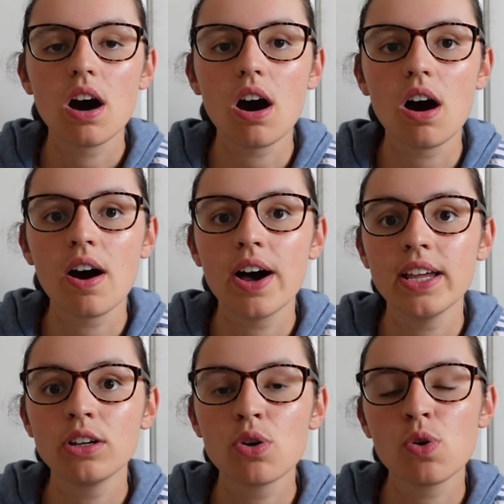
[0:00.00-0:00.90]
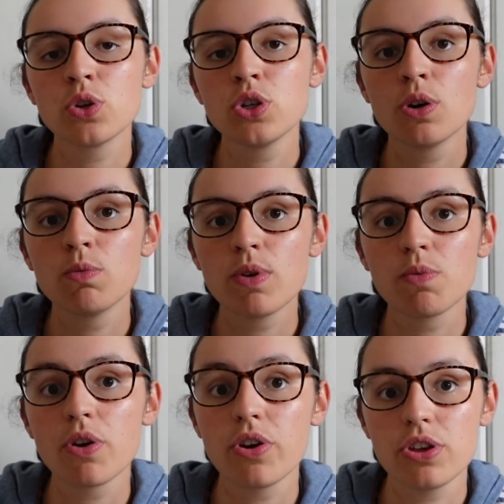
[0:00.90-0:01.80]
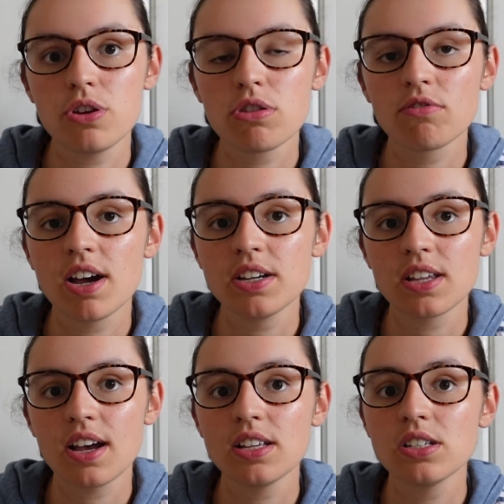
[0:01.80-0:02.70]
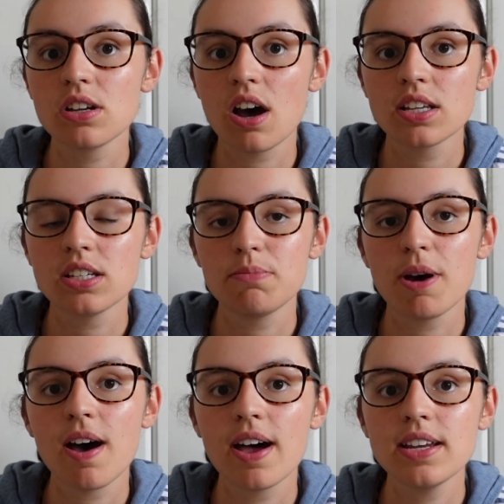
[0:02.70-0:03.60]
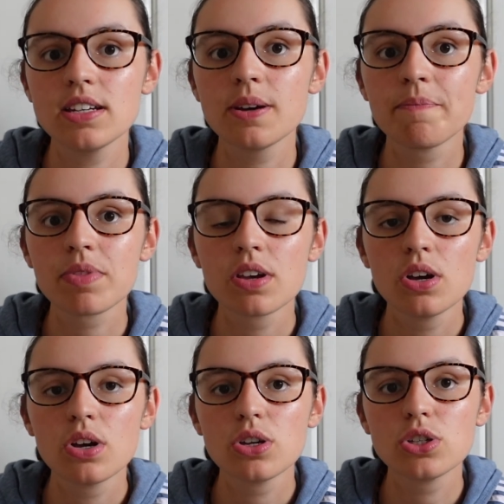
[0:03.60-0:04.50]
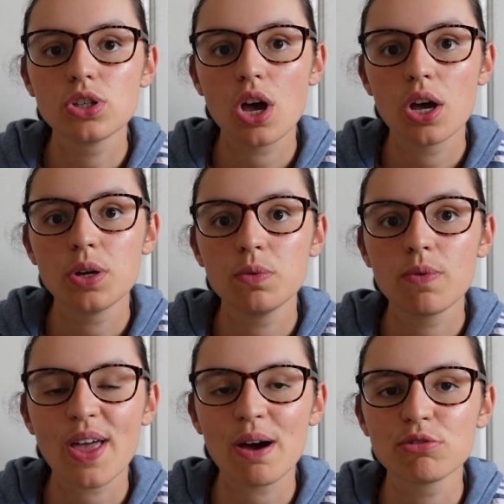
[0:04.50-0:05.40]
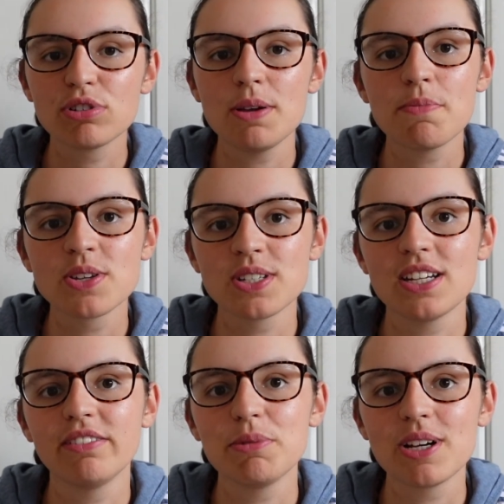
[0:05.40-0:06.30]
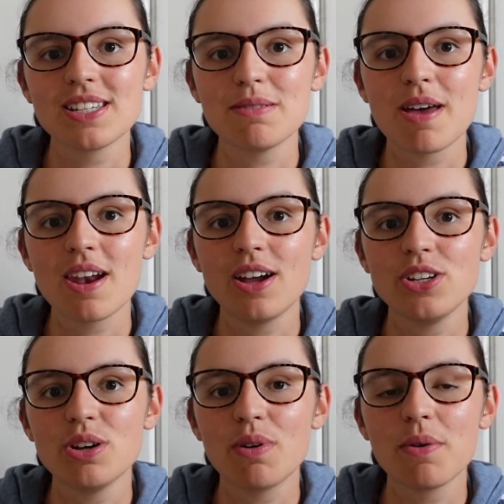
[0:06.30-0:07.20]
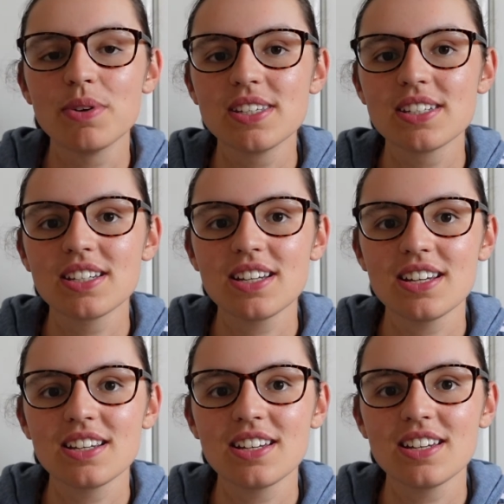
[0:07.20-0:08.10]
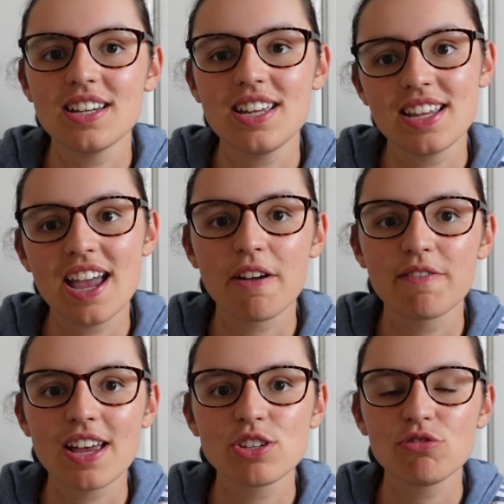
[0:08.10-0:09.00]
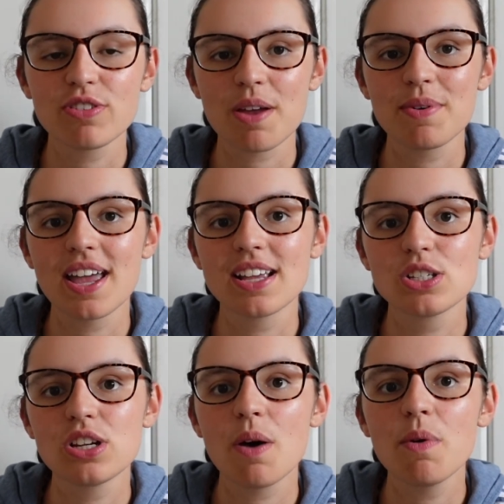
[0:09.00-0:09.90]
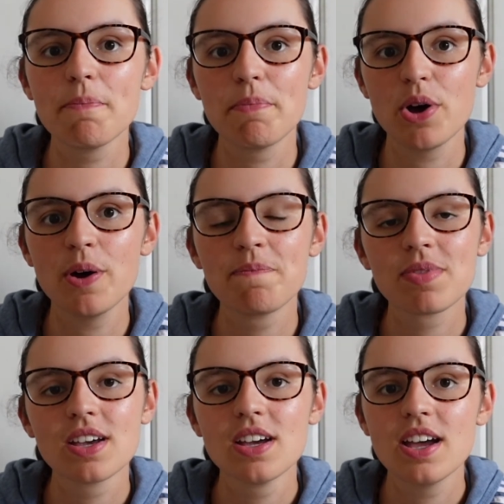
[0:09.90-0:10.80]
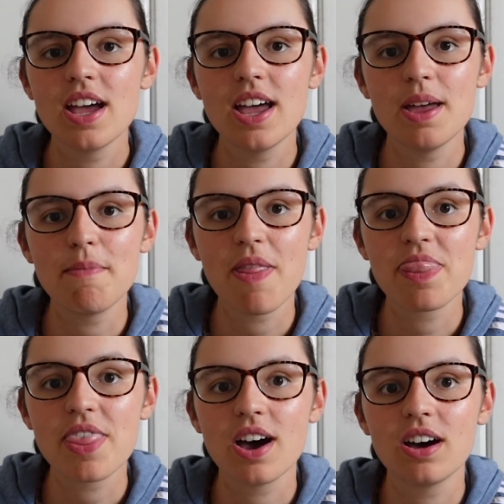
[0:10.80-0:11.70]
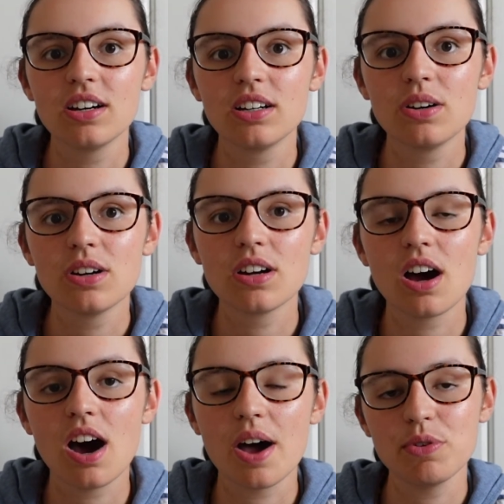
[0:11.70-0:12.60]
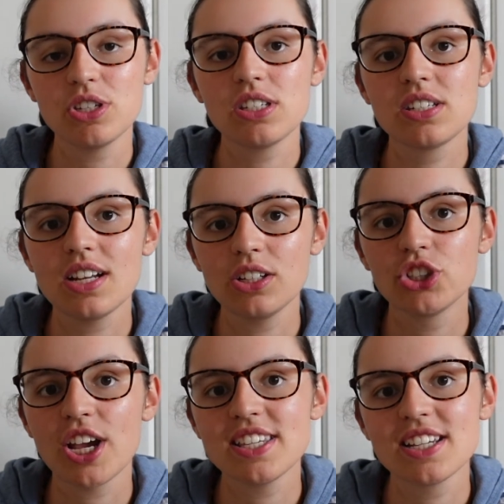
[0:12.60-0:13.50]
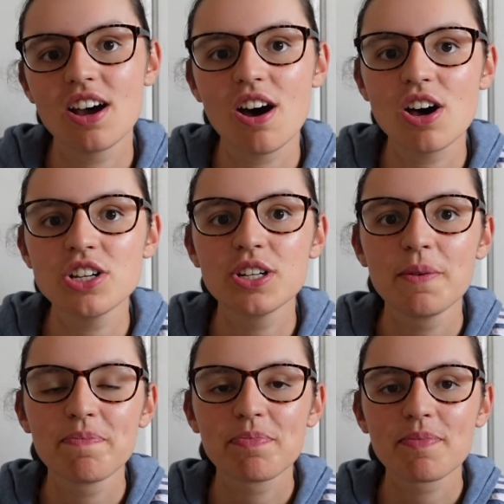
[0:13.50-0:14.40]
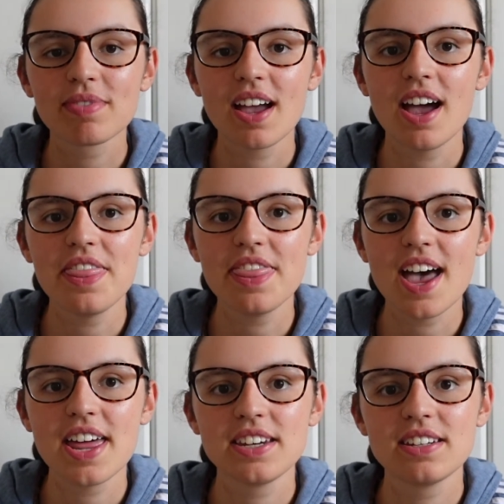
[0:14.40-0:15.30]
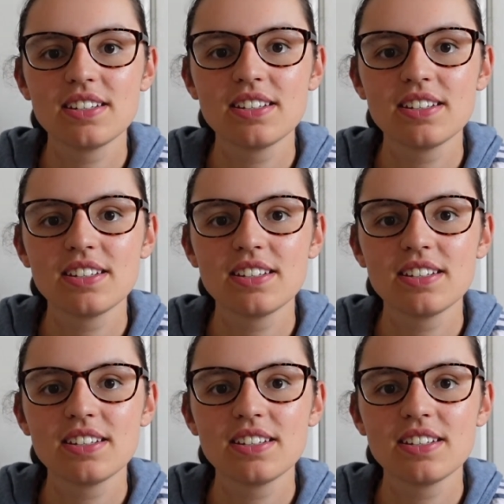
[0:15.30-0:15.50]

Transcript: I caught up with one of the youth riders that I had started behind. So that was really positive because it meant I knew I was either getting faster or they were getting slower, but it meant that I was still chasing hard. And then